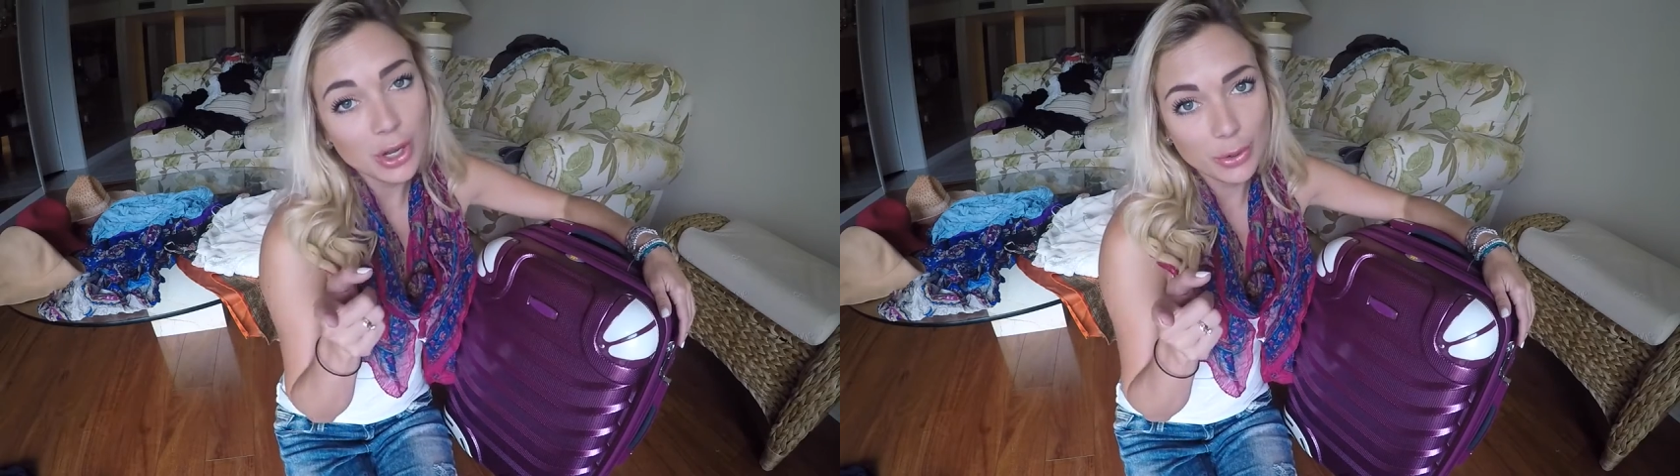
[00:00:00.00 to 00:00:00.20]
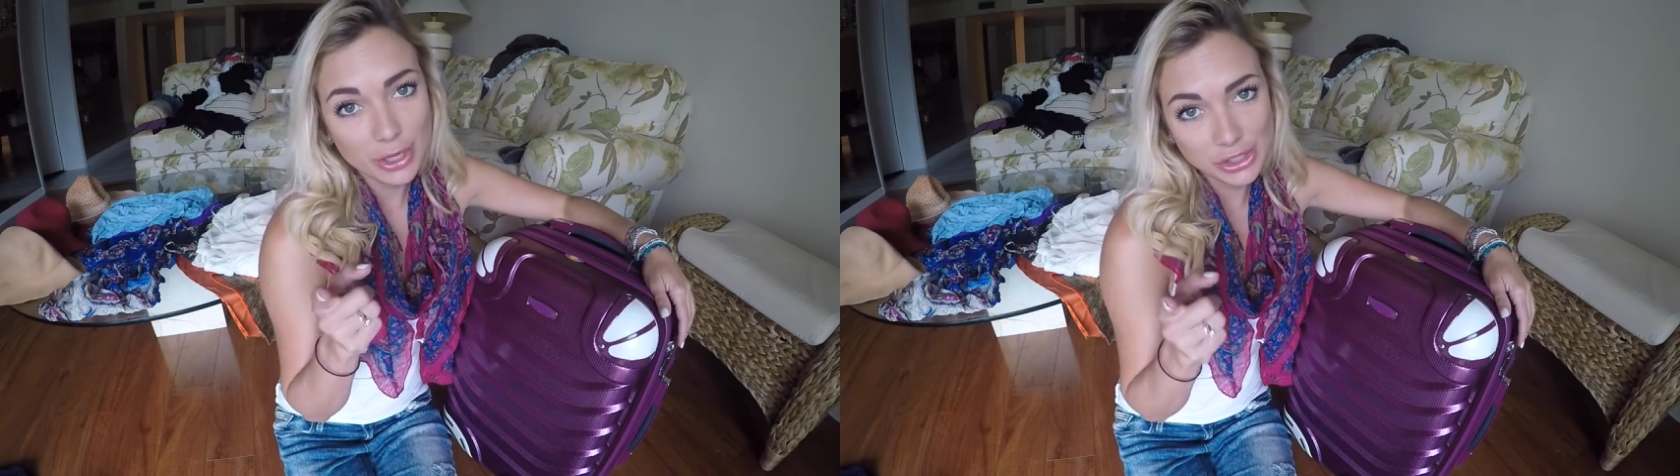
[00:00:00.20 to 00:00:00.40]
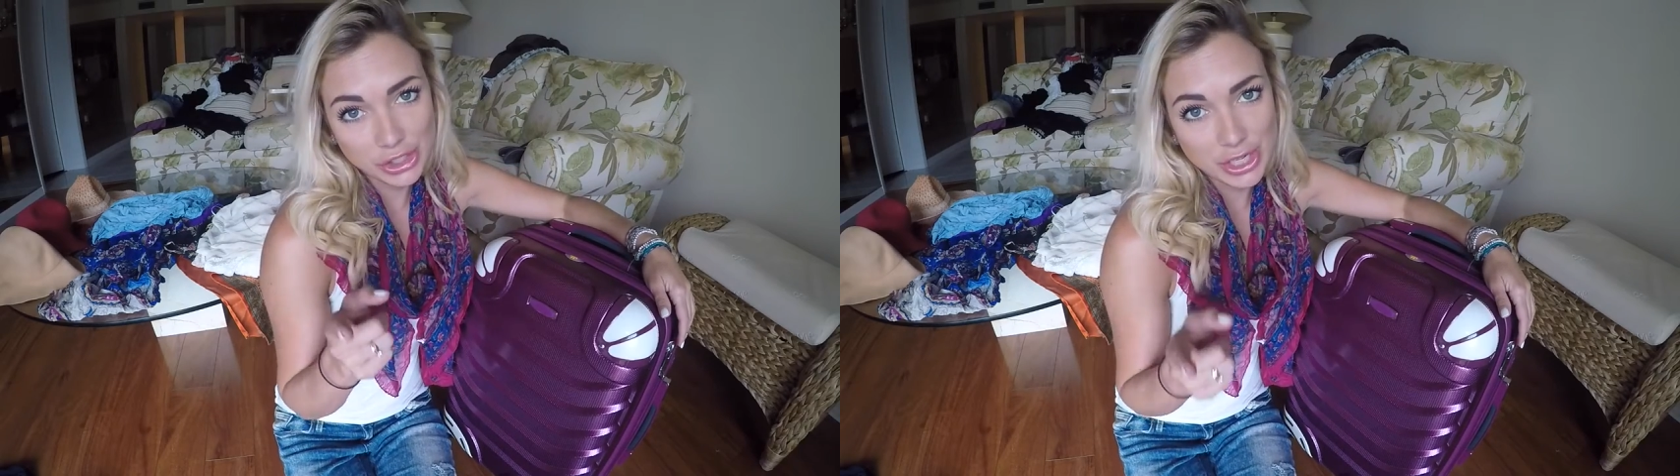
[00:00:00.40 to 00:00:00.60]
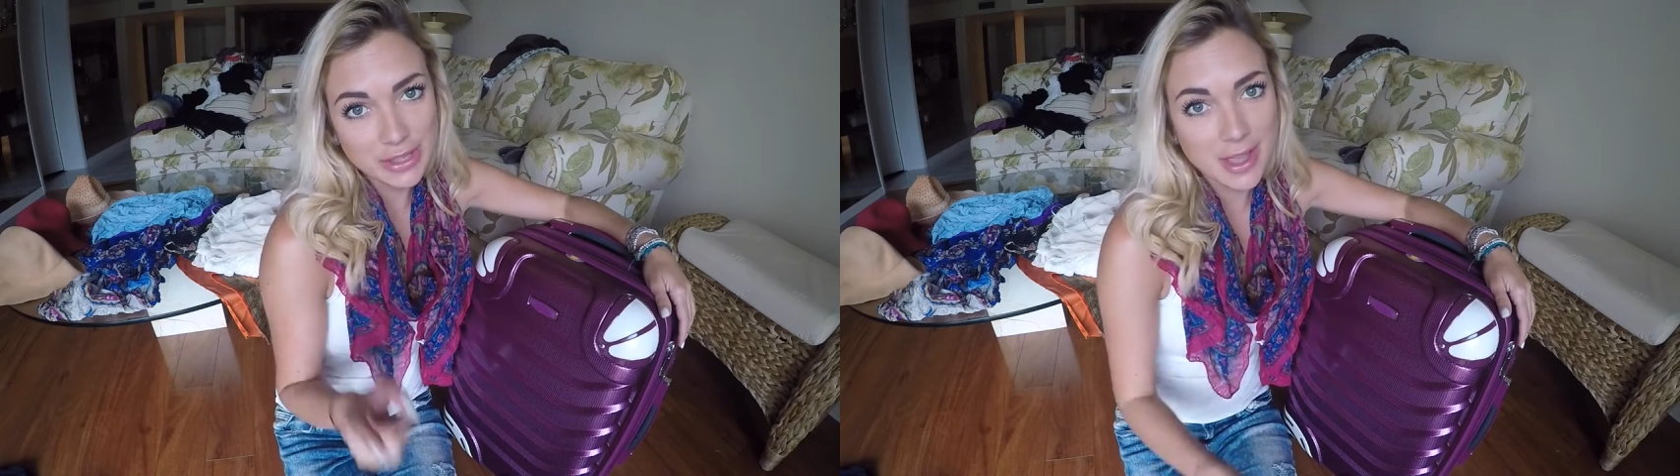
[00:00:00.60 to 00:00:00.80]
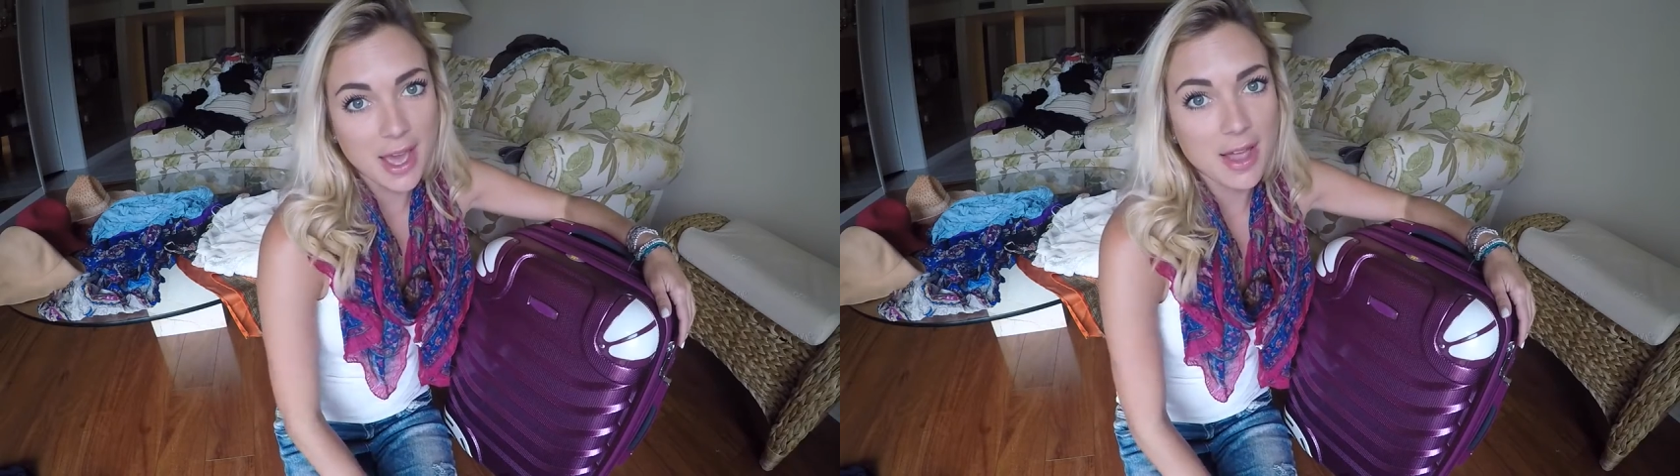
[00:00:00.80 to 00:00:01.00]

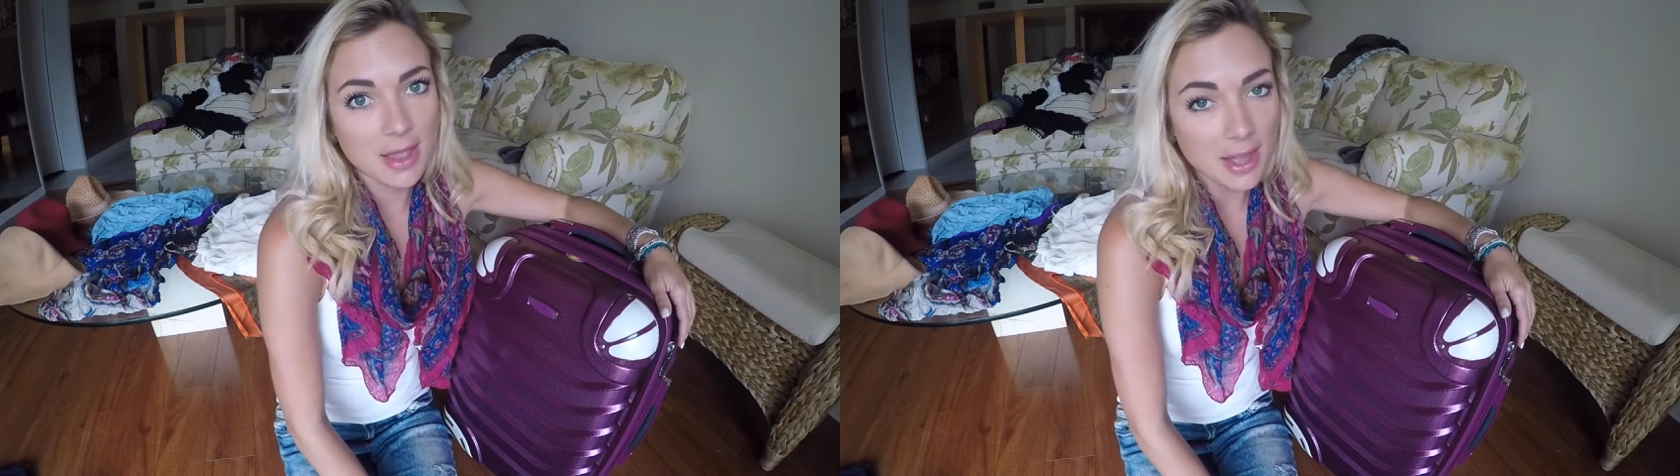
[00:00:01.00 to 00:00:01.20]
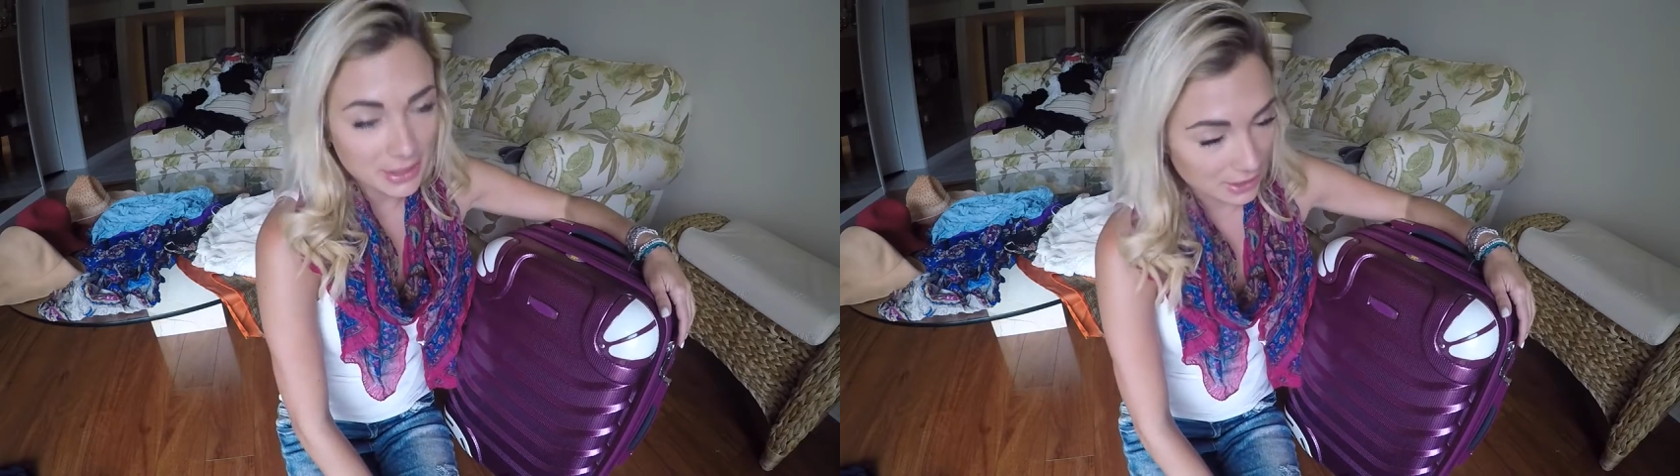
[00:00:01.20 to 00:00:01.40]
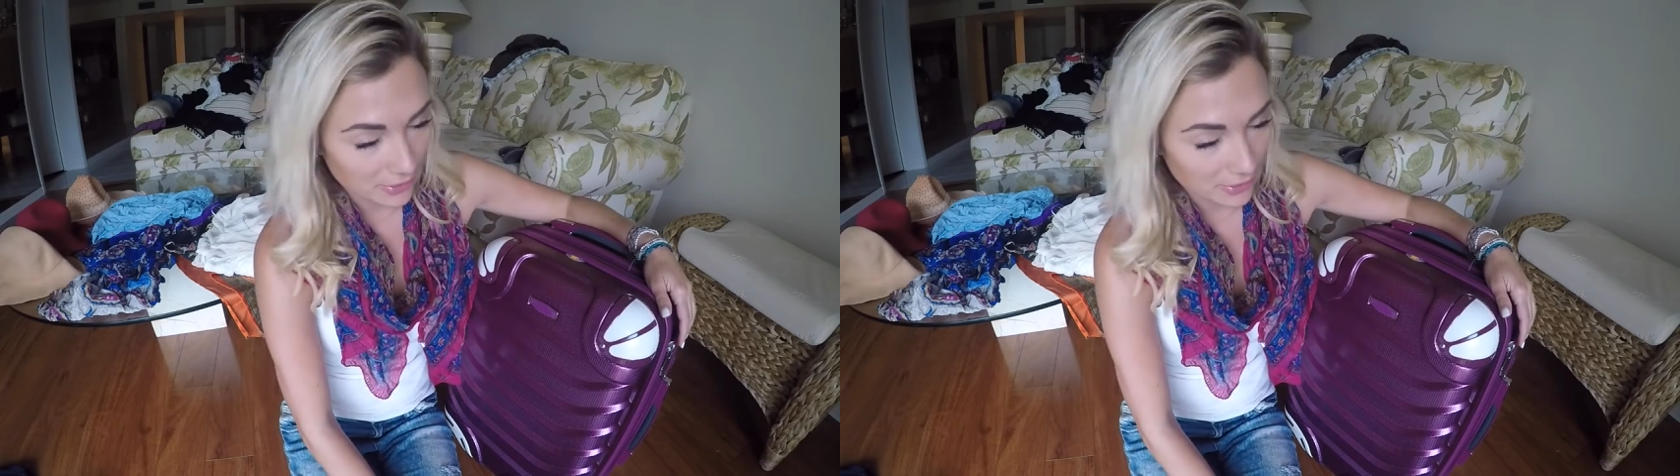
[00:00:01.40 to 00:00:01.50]
question that lots